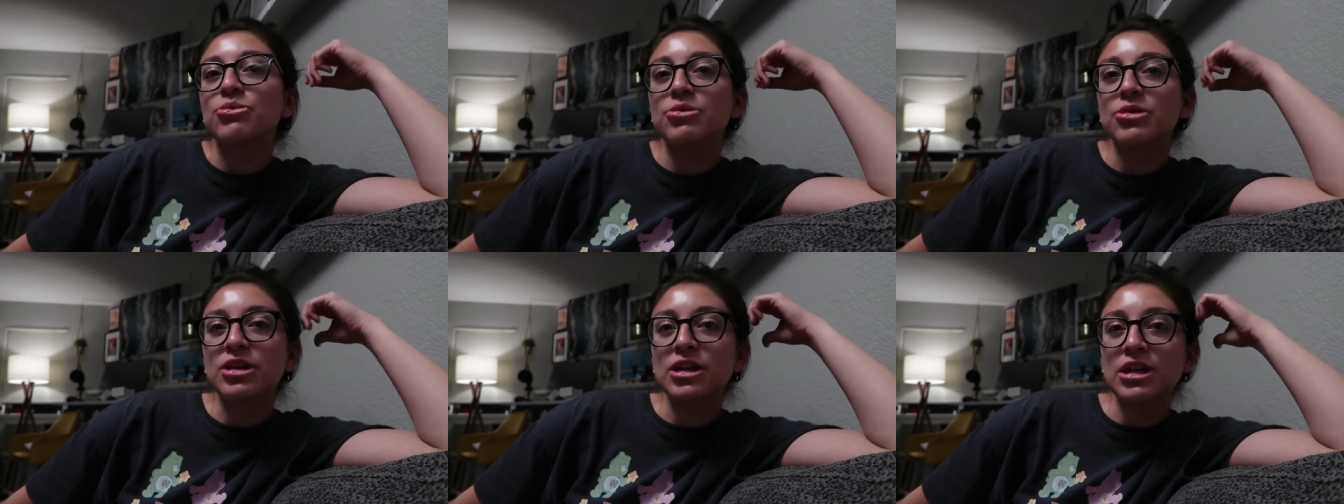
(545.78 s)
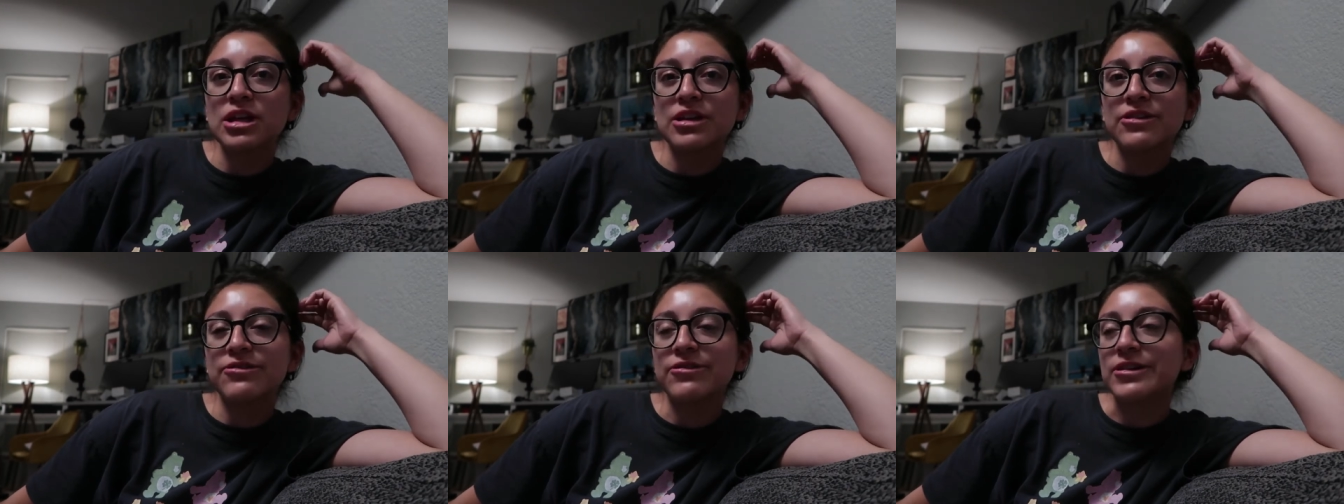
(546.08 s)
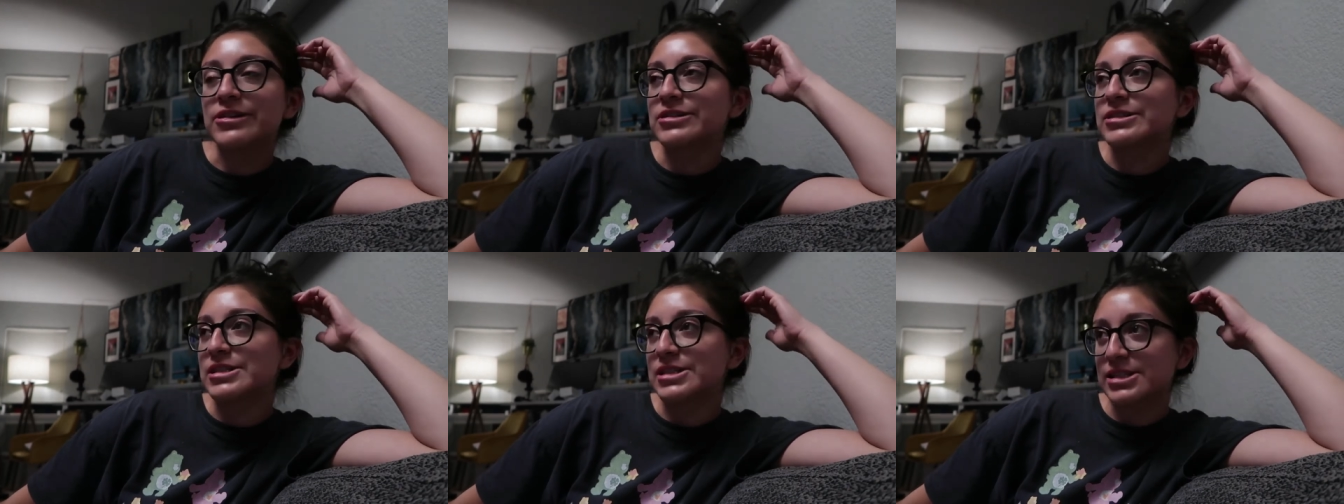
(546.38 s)
We
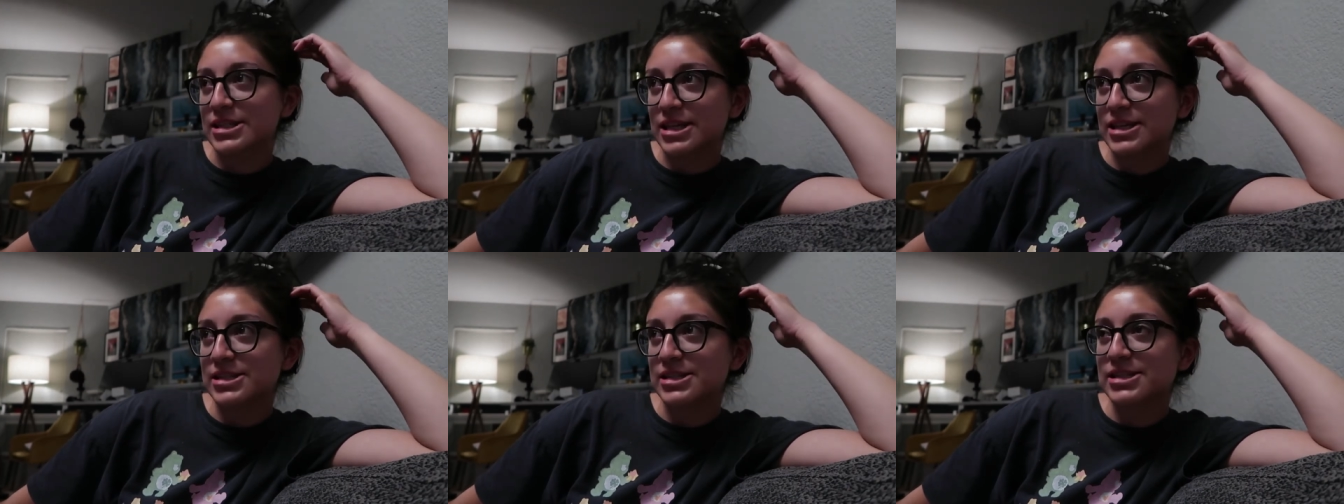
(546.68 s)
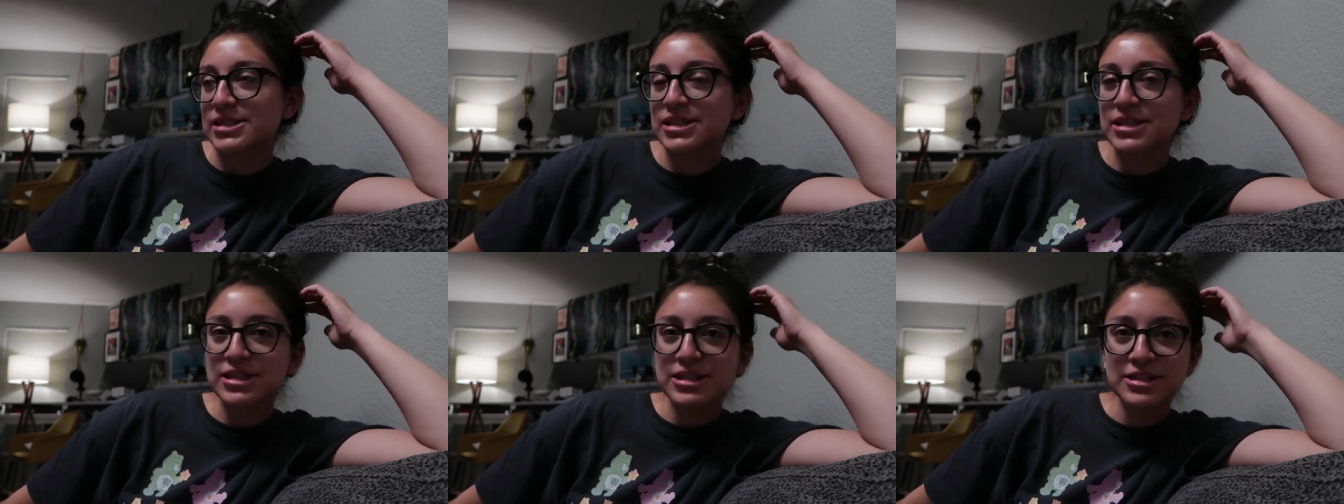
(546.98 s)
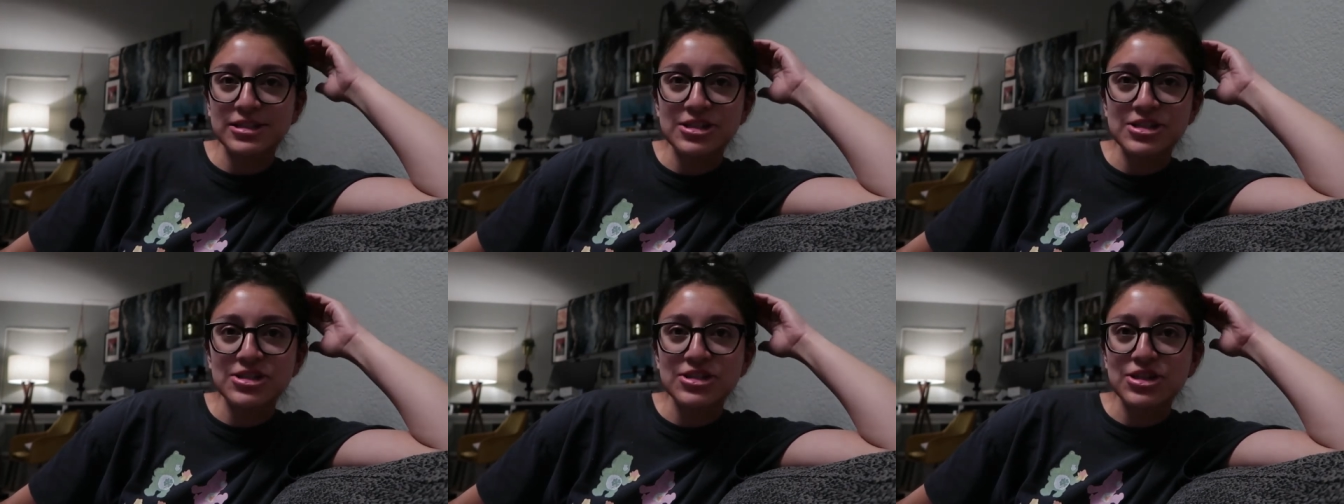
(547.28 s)
felt
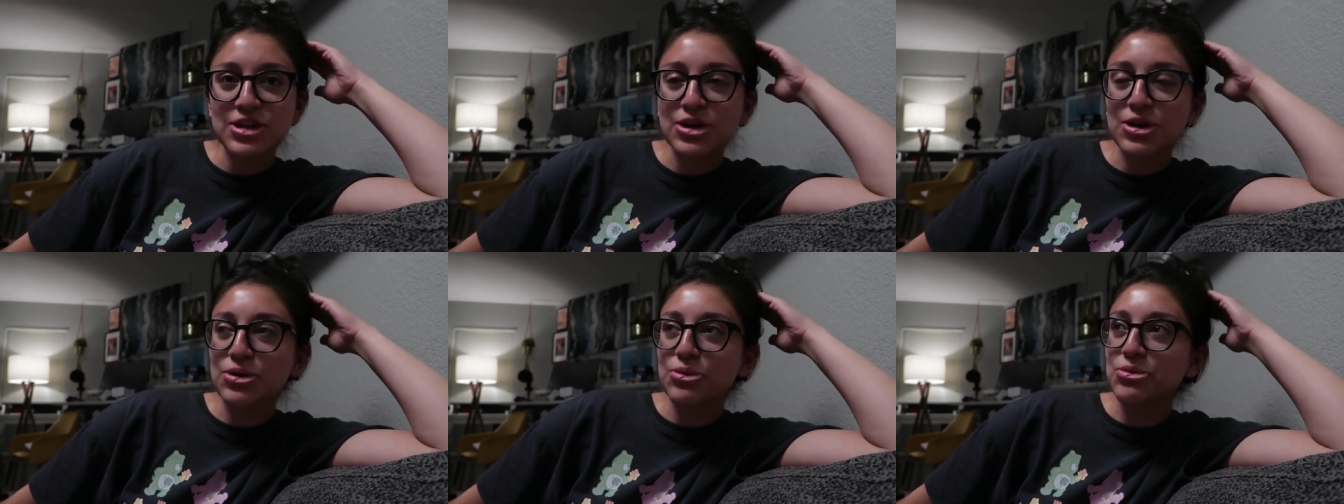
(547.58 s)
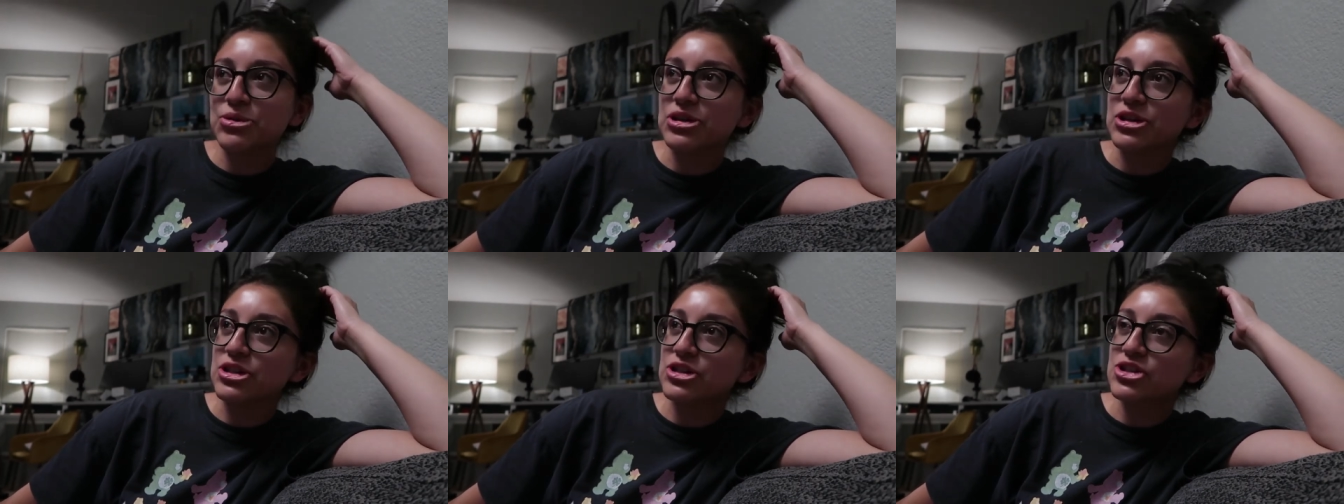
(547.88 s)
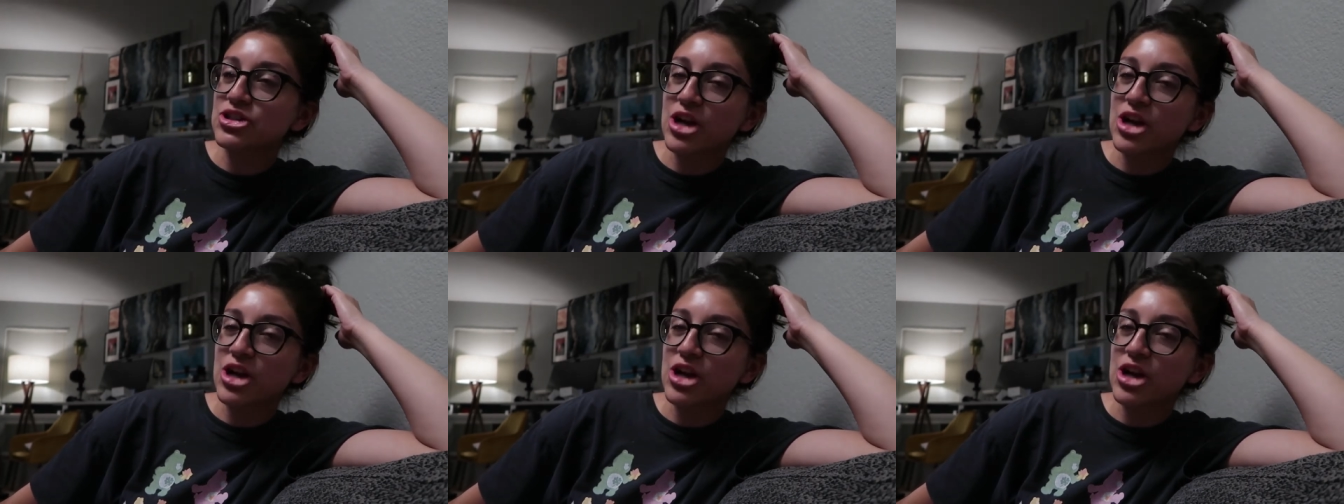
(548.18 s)
disgusting, so we